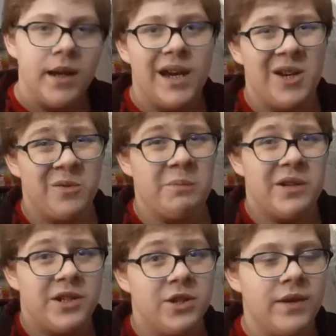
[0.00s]
I know what I'm
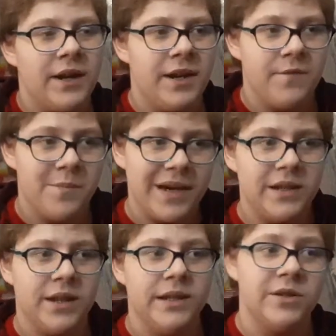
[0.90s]
gonna do. Kind of have a
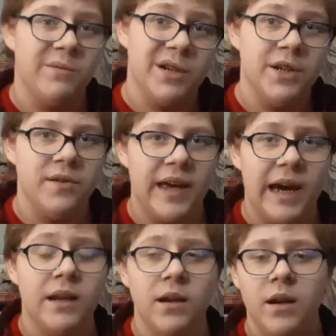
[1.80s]
baseline, so I'm gonna do
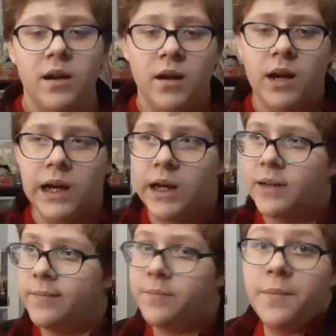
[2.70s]
that.
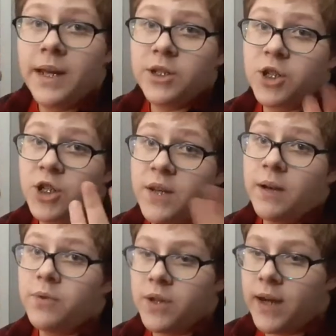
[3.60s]
And just share
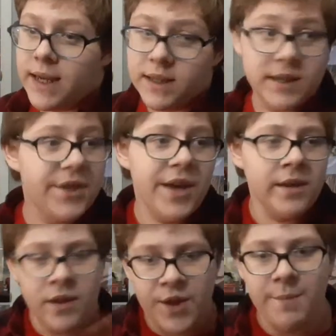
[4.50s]
that with you guys. Because the
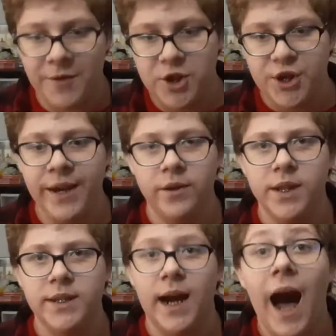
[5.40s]
thing about this channel
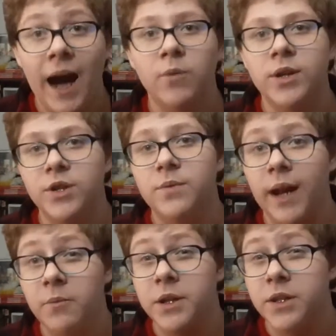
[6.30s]
is that I want to do what
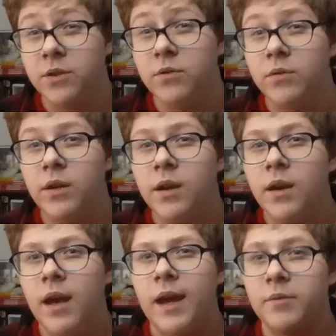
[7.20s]
I want to do,
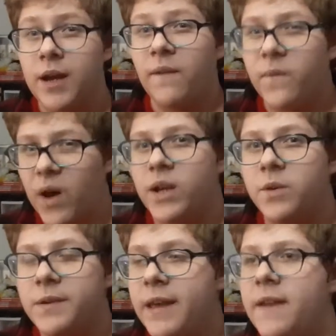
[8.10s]
and I want to have fun
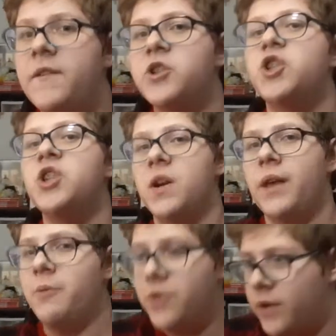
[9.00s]
doing that, and then share
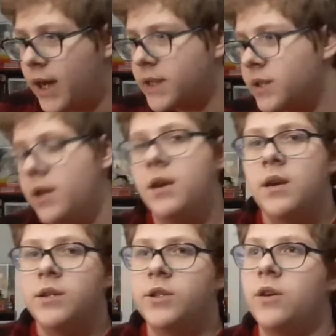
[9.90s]
that with you guys.
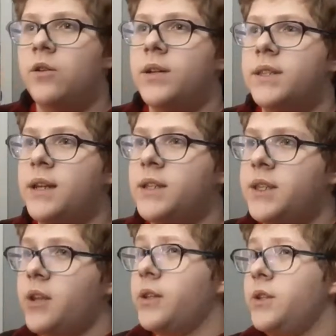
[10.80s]
So it's not
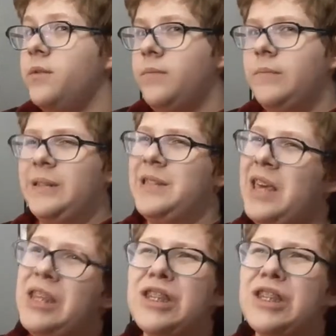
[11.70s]
necessarily. This